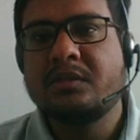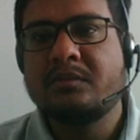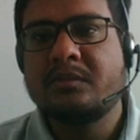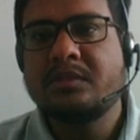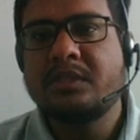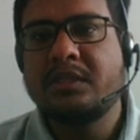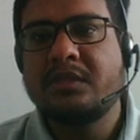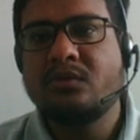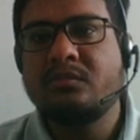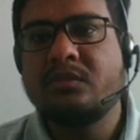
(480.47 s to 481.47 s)
plus I
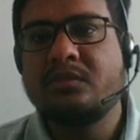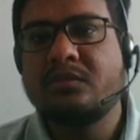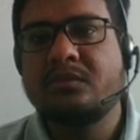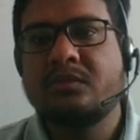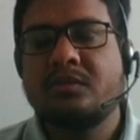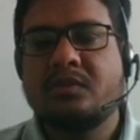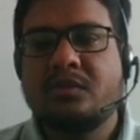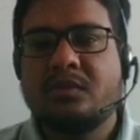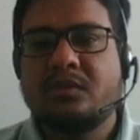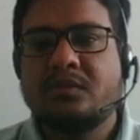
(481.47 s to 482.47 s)
cube.
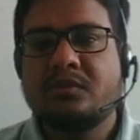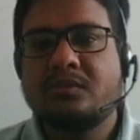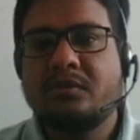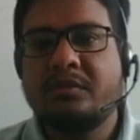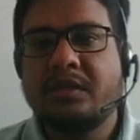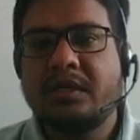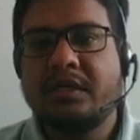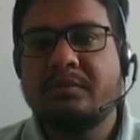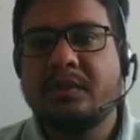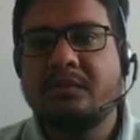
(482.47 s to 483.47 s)
So this will be
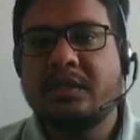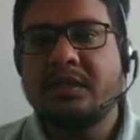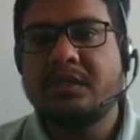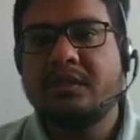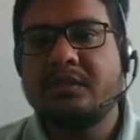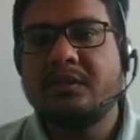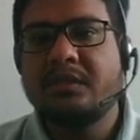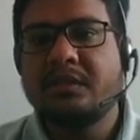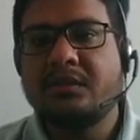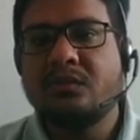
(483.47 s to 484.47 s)
I power n
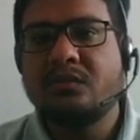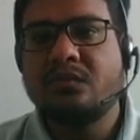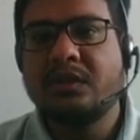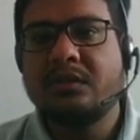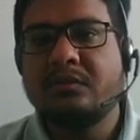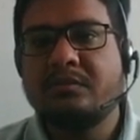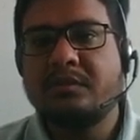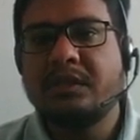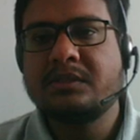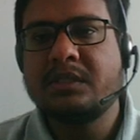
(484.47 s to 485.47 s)
into 1
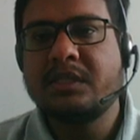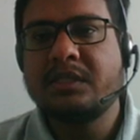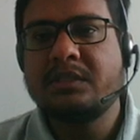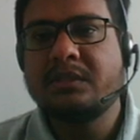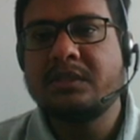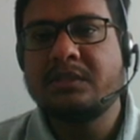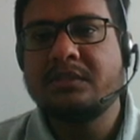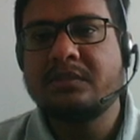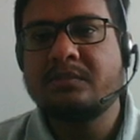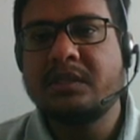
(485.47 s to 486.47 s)
plus I, then
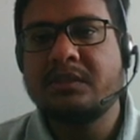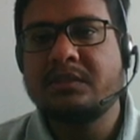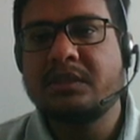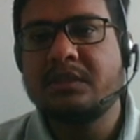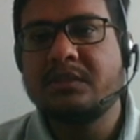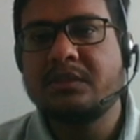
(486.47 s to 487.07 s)
this is minus 1,